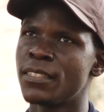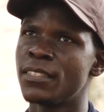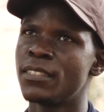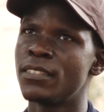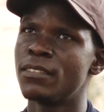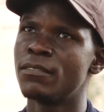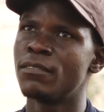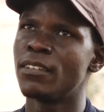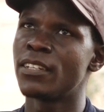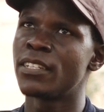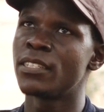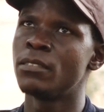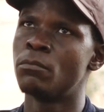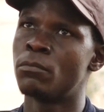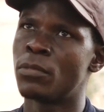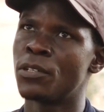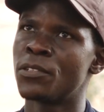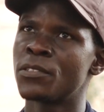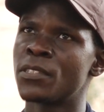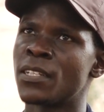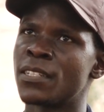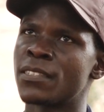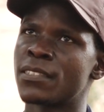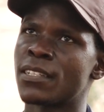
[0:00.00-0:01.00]
is very
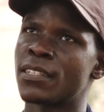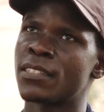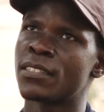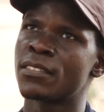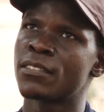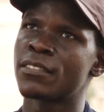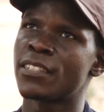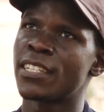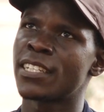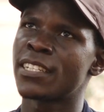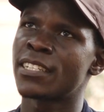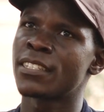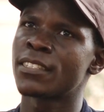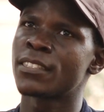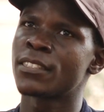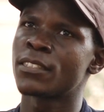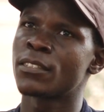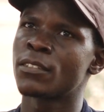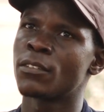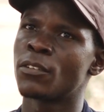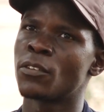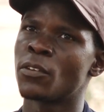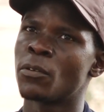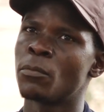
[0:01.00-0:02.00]
important as far as
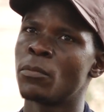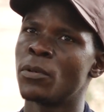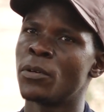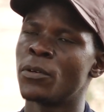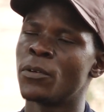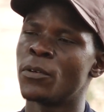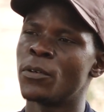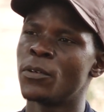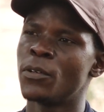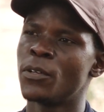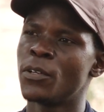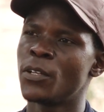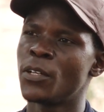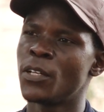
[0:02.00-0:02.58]
global